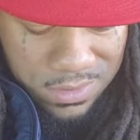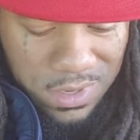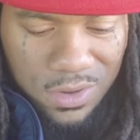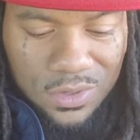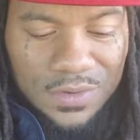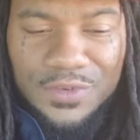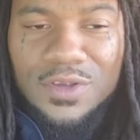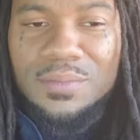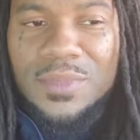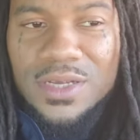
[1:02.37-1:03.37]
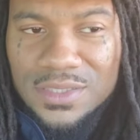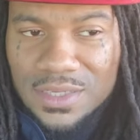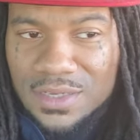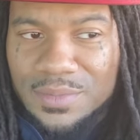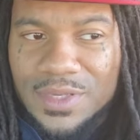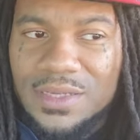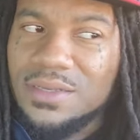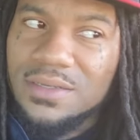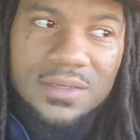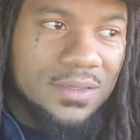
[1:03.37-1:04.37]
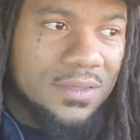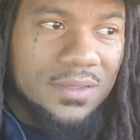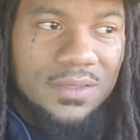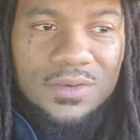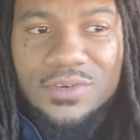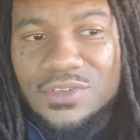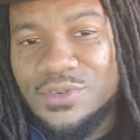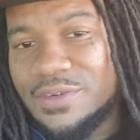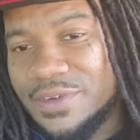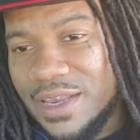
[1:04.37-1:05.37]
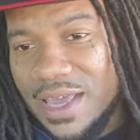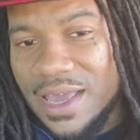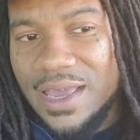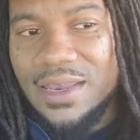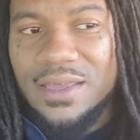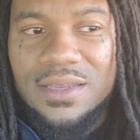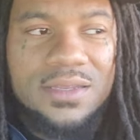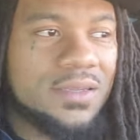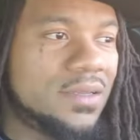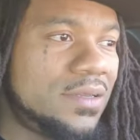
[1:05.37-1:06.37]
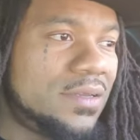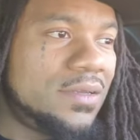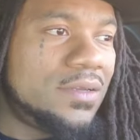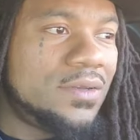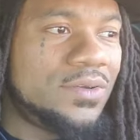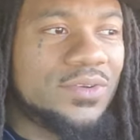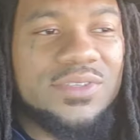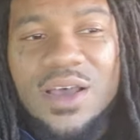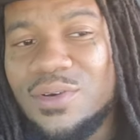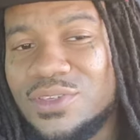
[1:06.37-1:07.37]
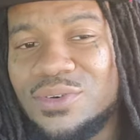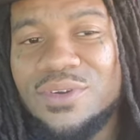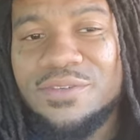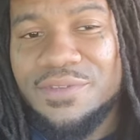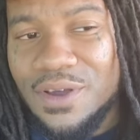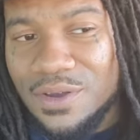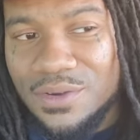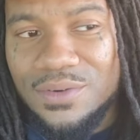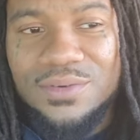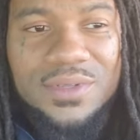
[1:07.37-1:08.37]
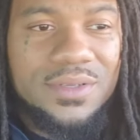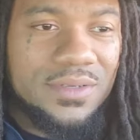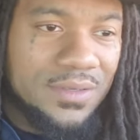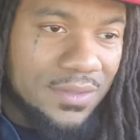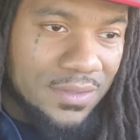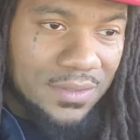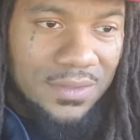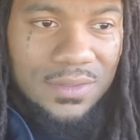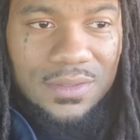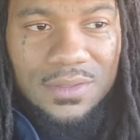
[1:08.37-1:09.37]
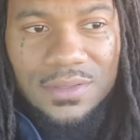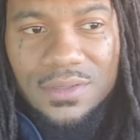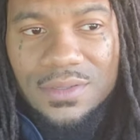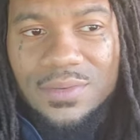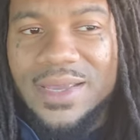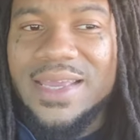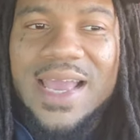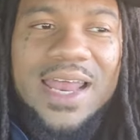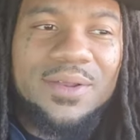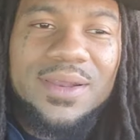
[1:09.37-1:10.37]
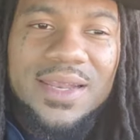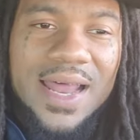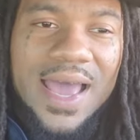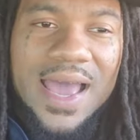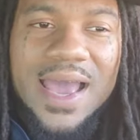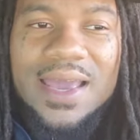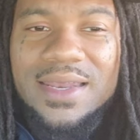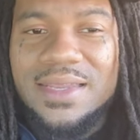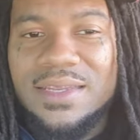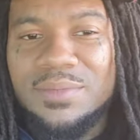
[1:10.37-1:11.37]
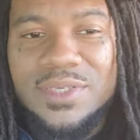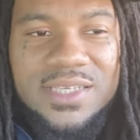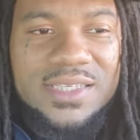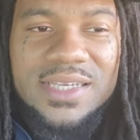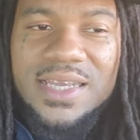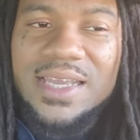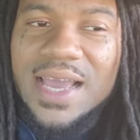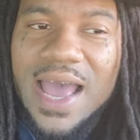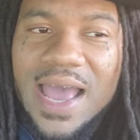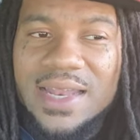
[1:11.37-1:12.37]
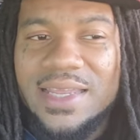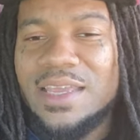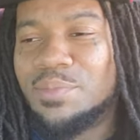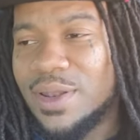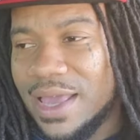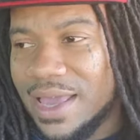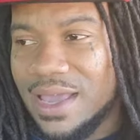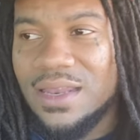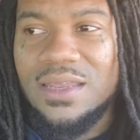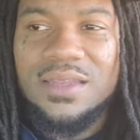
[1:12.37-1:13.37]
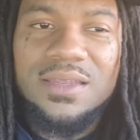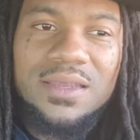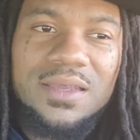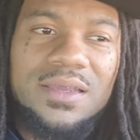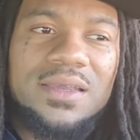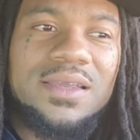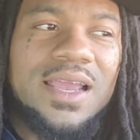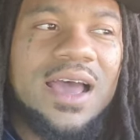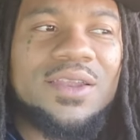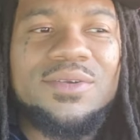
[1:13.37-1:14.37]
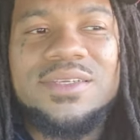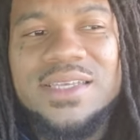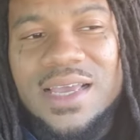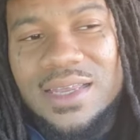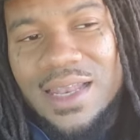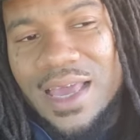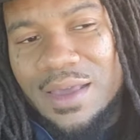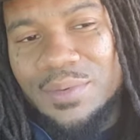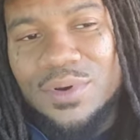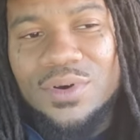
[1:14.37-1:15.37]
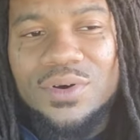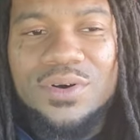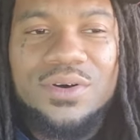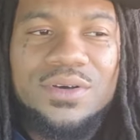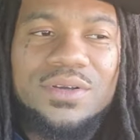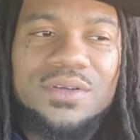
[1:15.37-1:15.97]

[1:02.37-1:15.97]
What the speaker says: I don't know if you a Muslim and on the strength of that and who you talking to on the phone and what he got on the line and the position he got and he playing and y'all on the same label or